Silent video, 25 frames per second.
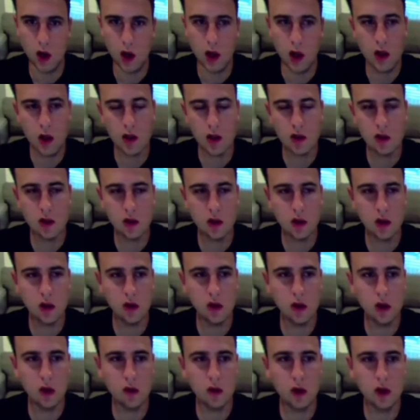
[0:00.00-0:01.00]
And that's not the
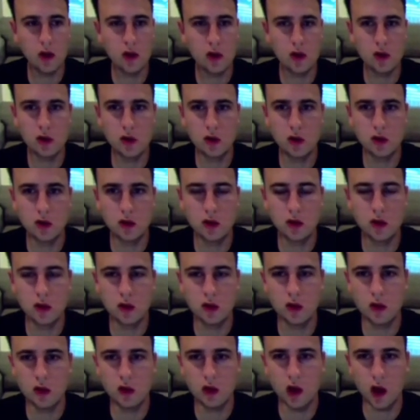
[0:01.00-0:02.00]
only way.
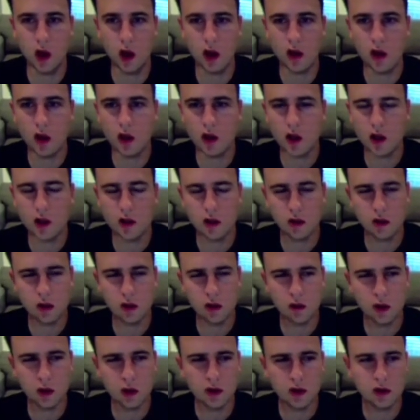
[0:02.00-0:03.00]
Yeah, I think that's the
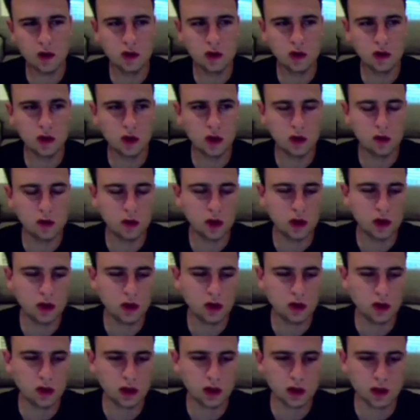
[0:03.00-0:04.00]
only way to do it
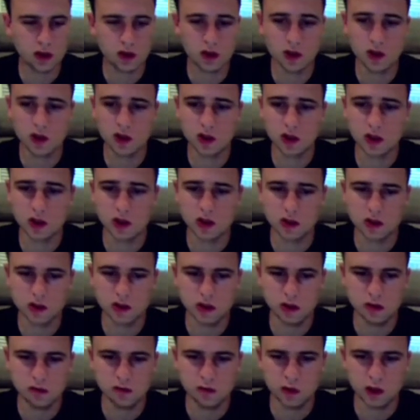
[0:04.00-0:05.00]
when you're like decentralized
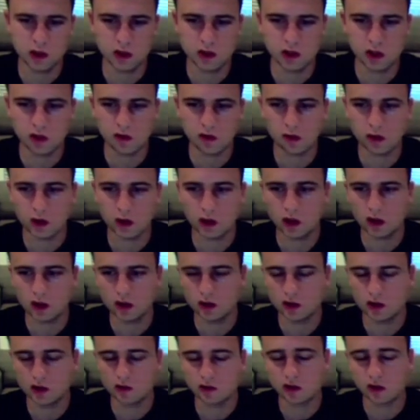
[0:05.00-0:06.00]
team, because everyone
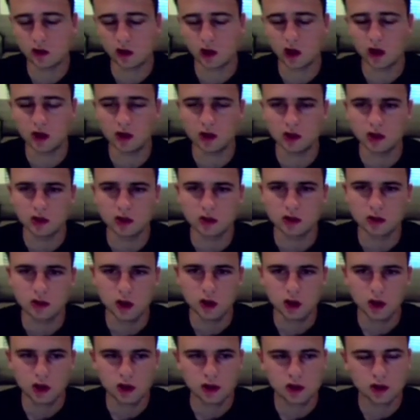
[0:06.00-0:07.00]
in different
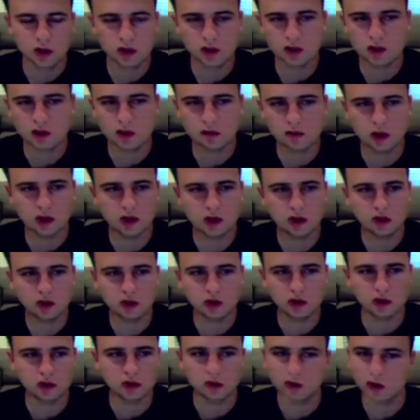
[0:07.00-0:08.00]
locations. So there is not much you
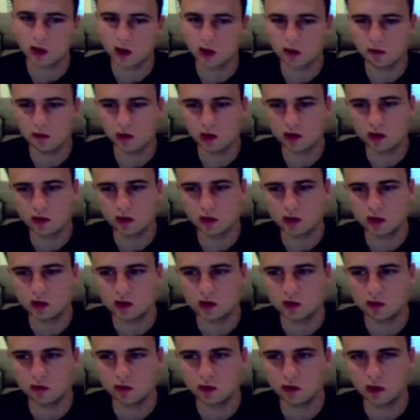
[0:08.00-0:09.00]
could do. Like most of the
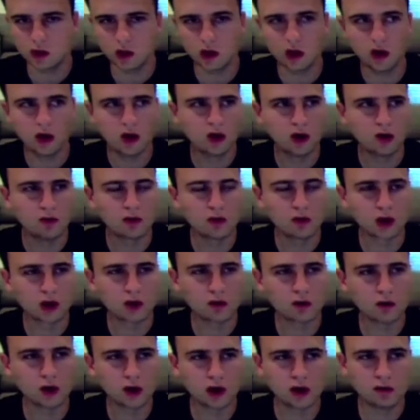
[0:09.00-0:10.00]
team would
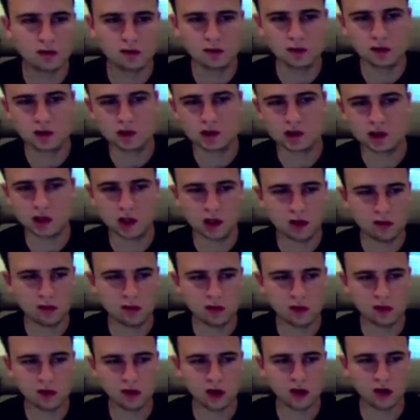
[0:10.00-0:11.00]
work when I'm
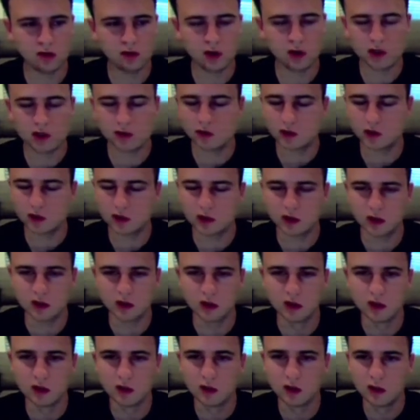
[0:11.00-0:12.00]
asleep or vice
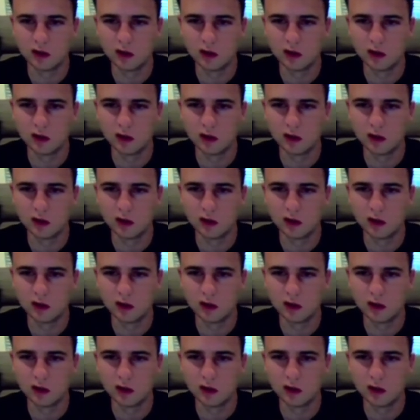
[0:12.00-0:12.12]
versa.